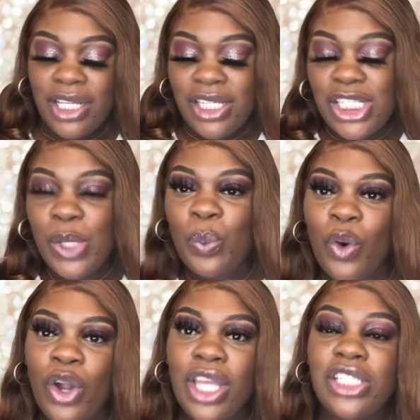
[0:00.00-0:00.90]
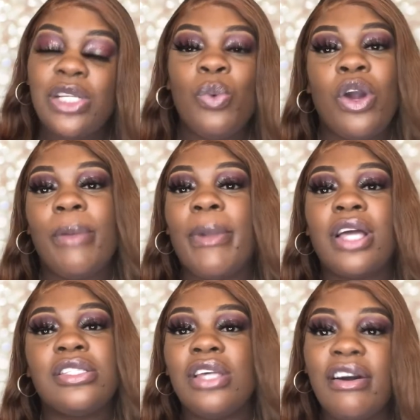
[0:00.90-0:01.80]
She walking by
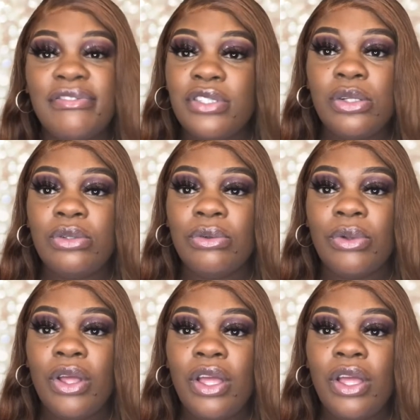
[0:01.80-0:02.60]
herself too.